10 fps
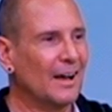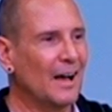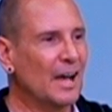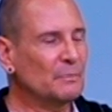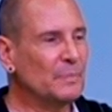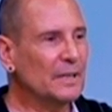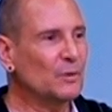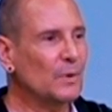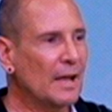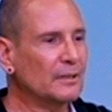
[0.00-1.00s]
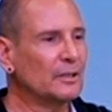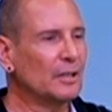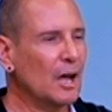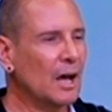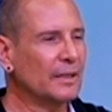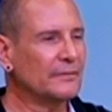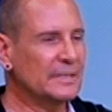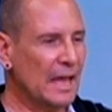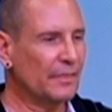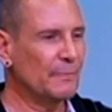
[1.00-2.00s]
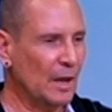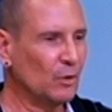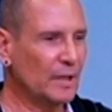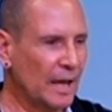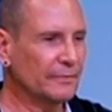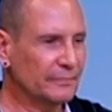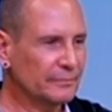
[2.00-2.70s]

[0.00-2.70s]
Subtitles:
I'd been around a lot of death my whole life.